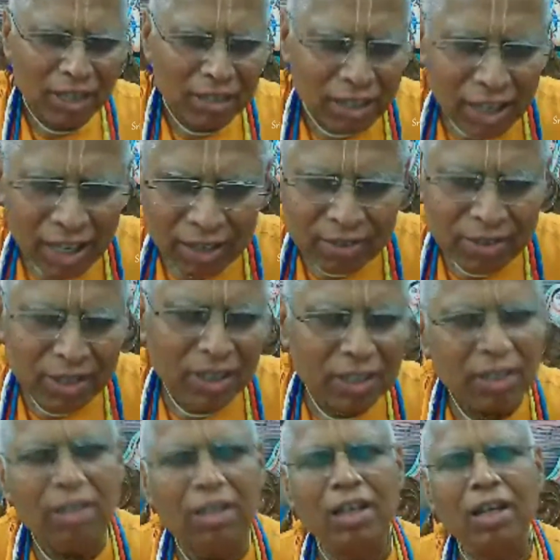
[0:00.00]
arrive,
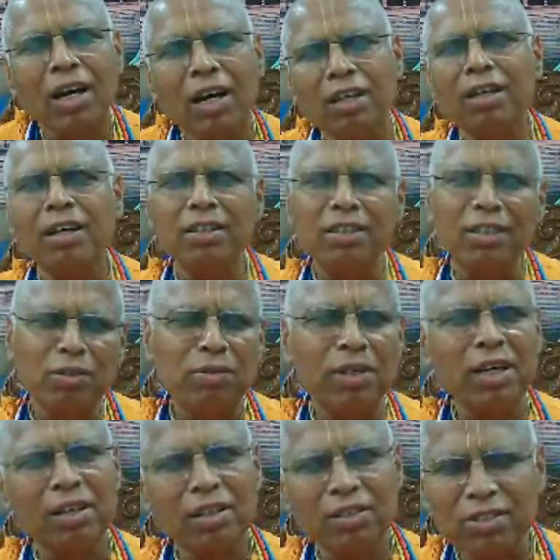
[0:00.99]
okay, on the
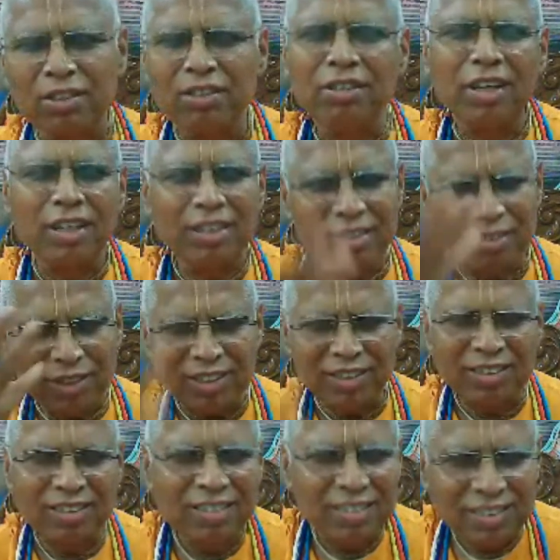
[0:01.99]
way also, as I
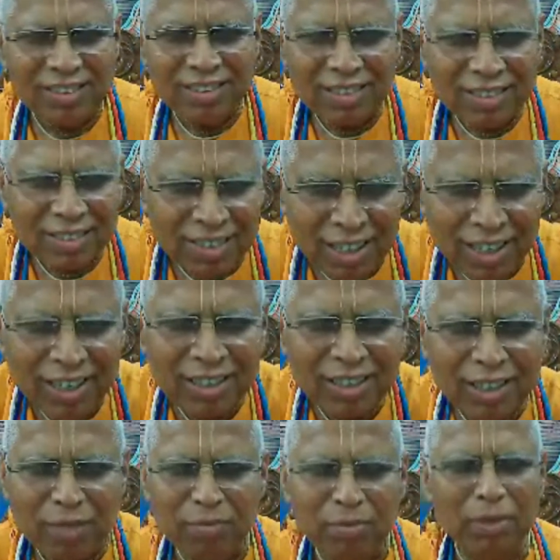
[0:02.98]
was
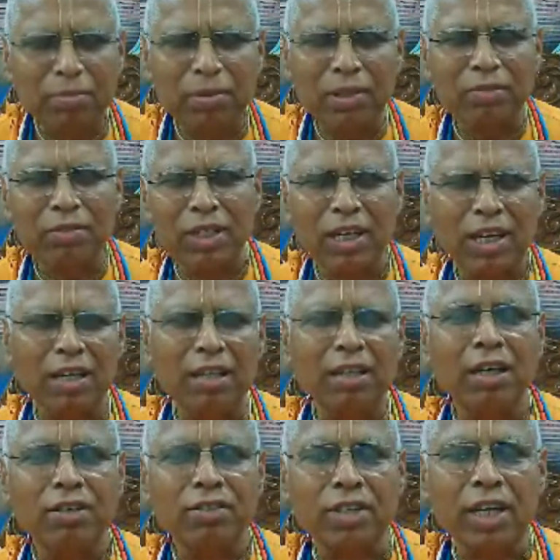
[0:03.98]
saying, that people were
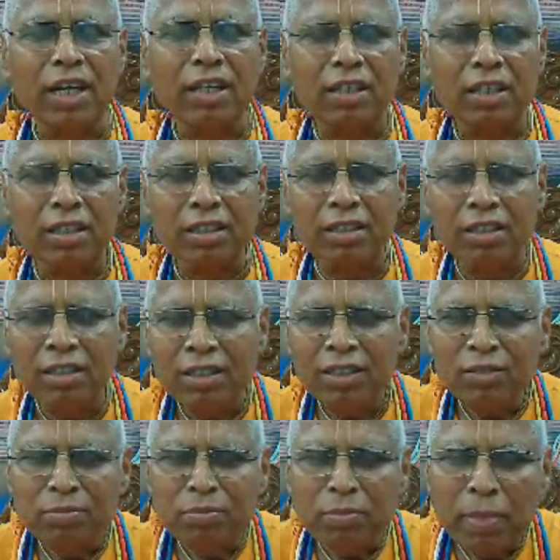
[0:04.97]
getting attracted
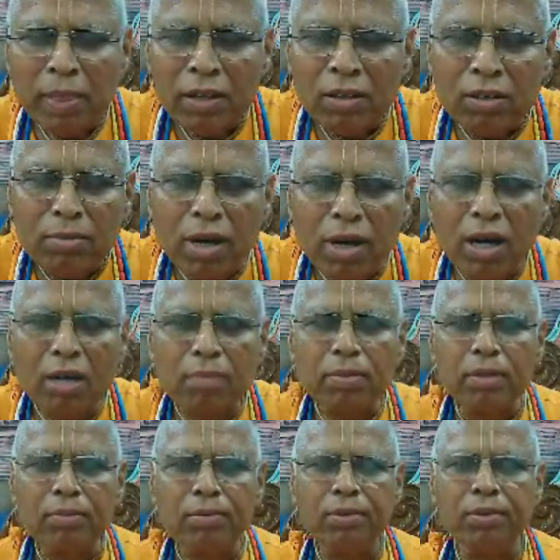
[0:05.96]
to
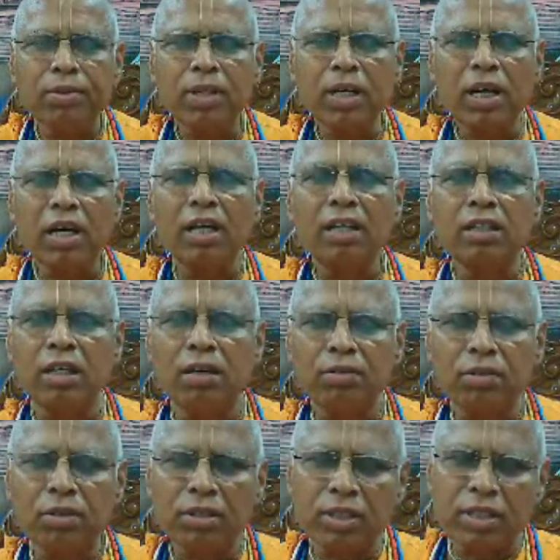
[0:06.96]
Mahaprabhu, and
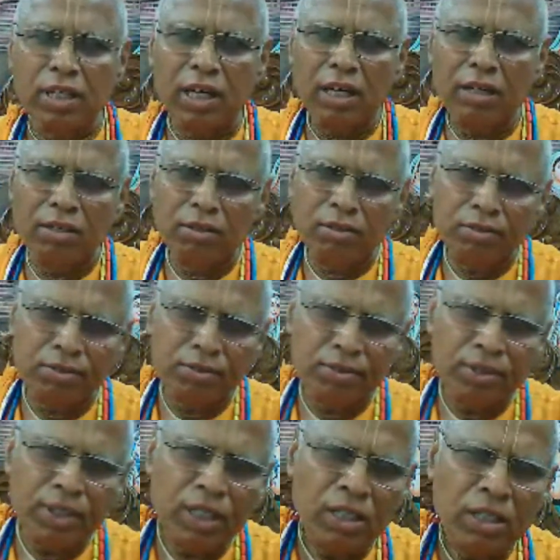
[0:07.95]
they would try to
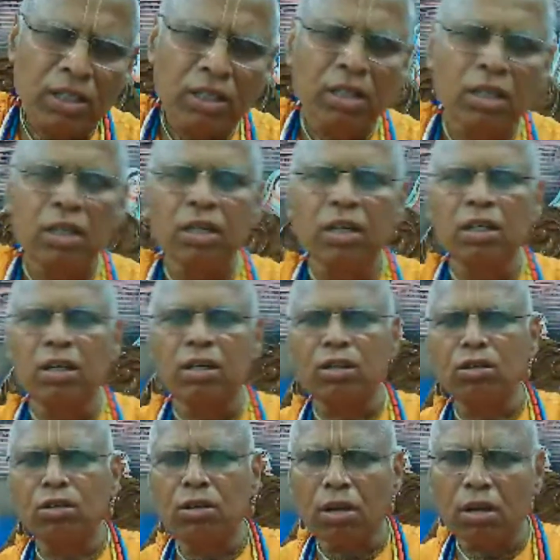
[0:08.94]

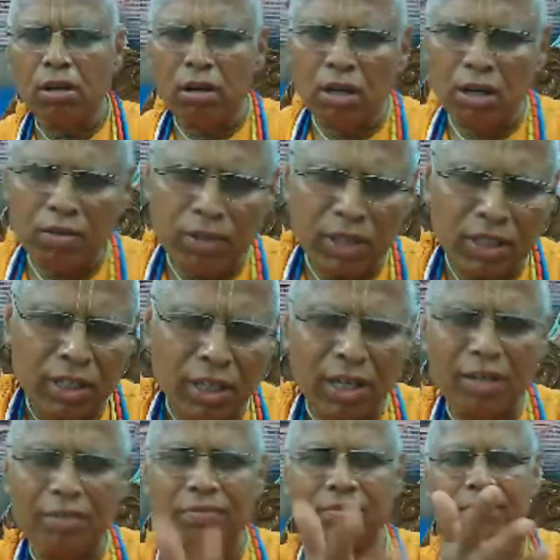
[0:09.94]
go along with
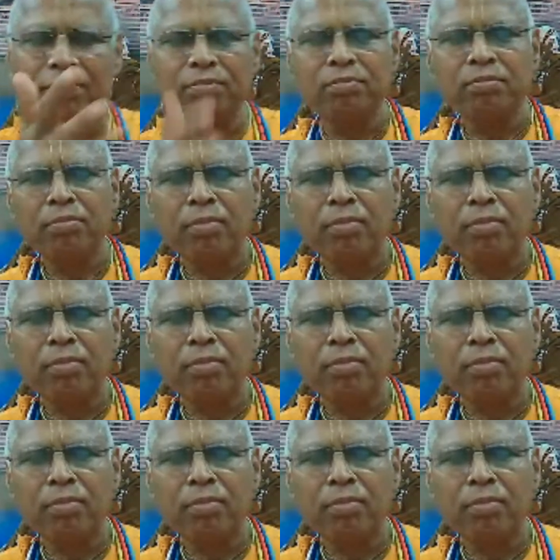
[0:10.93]
him,